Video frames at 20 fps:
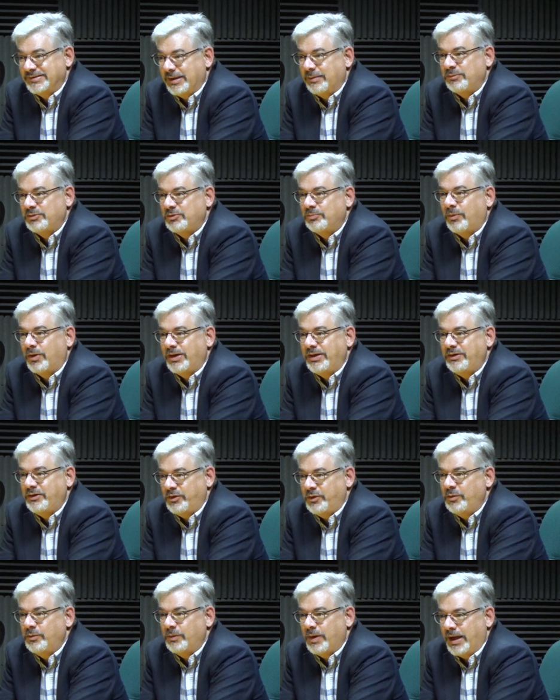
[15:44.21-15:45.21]
How much money do
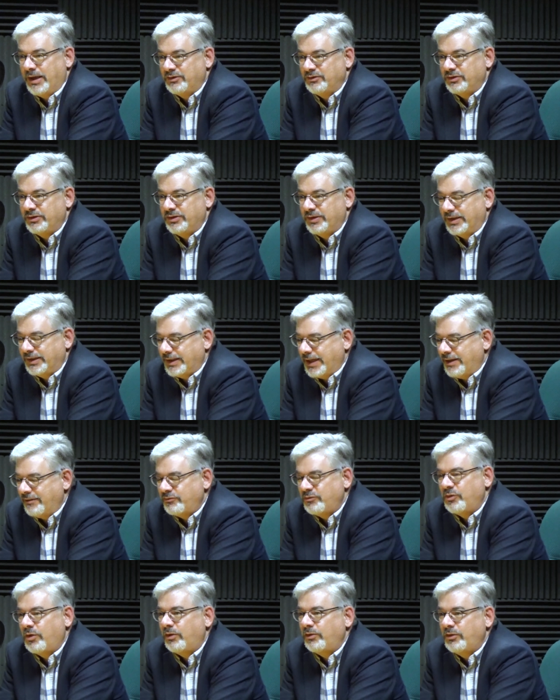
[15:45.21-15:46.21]
you actually like
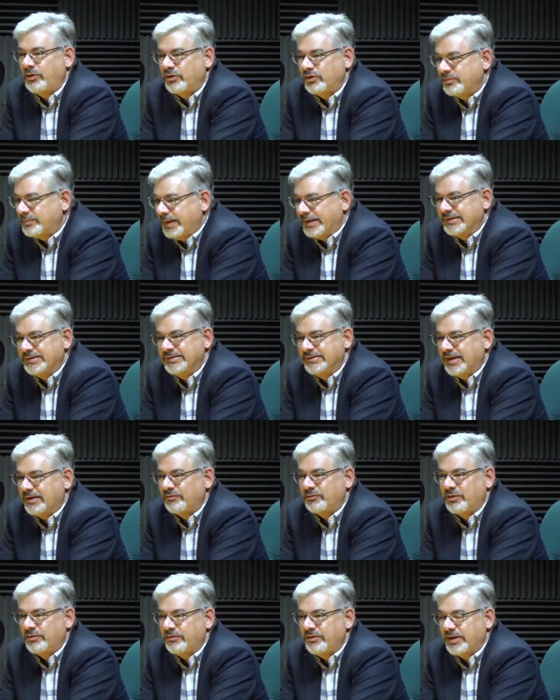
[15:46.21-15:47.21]
after all your expenses, mm-hmm.
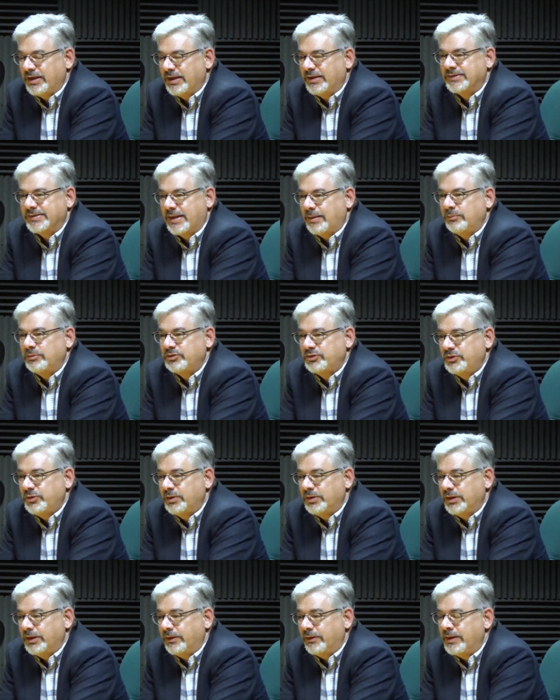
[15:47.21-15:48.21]
after everything else? How much do you
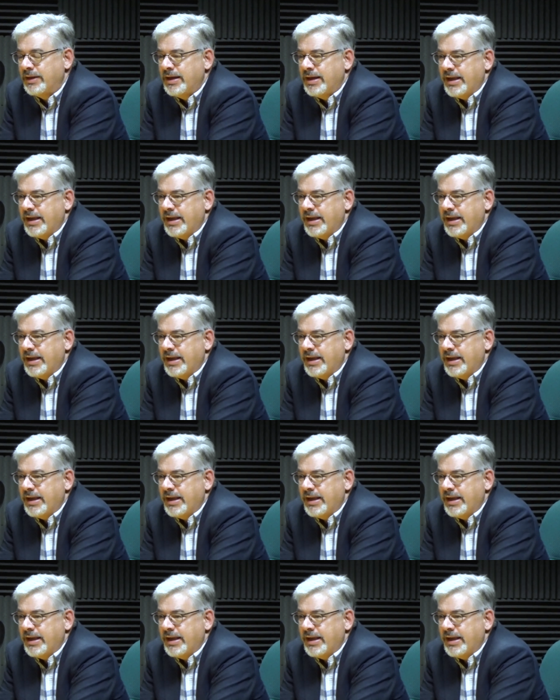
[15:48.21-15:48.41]
clear?